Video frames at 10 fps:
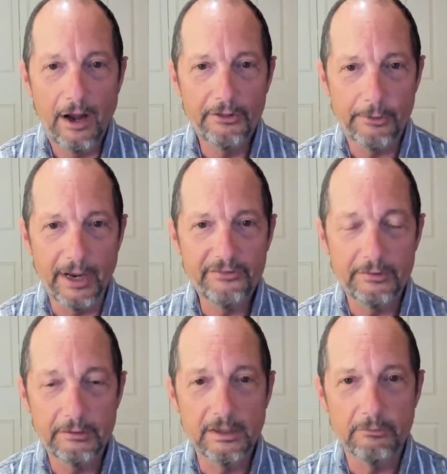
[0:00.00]
on the grounds
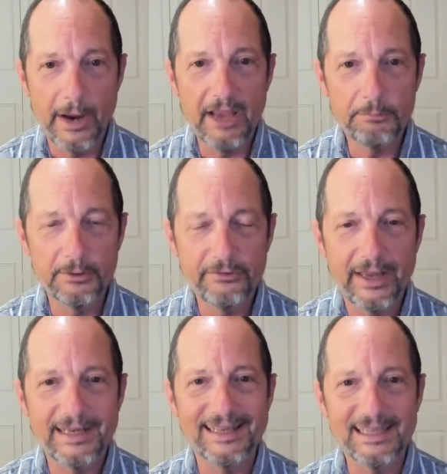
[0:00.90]
that Erasmus
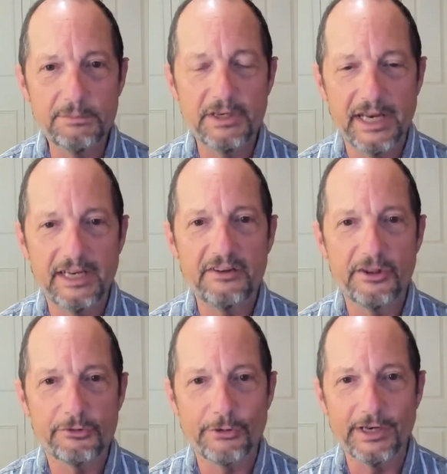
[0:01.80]
had eliminated
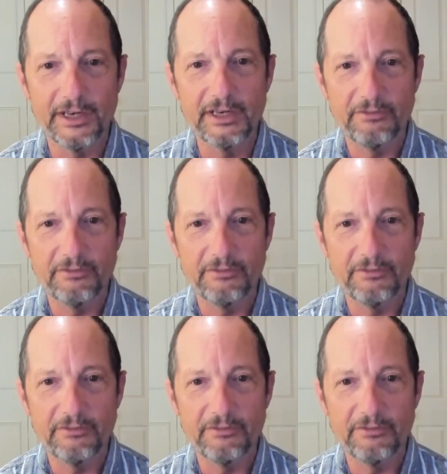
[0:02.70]
the Trinity